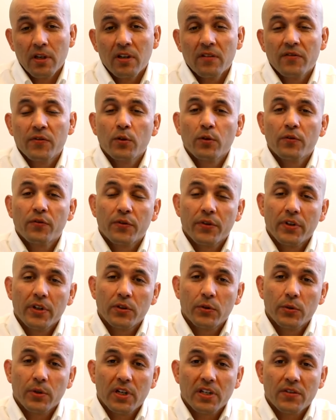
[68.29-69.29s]
feel free
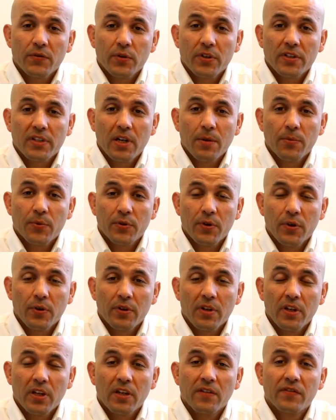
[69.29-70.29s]
to ask for a chaperone
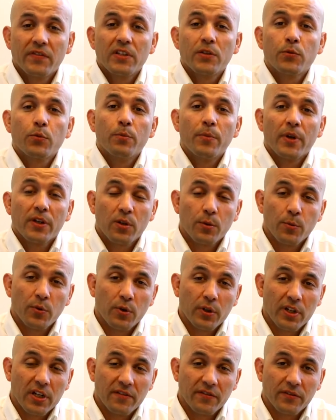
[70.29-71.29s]
if this will make you
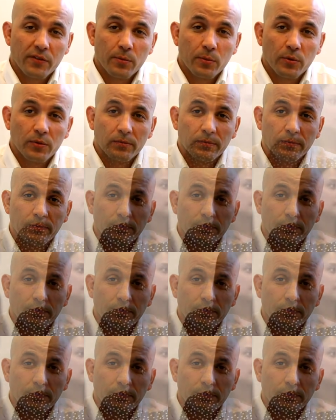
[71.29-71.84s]
more comfortable.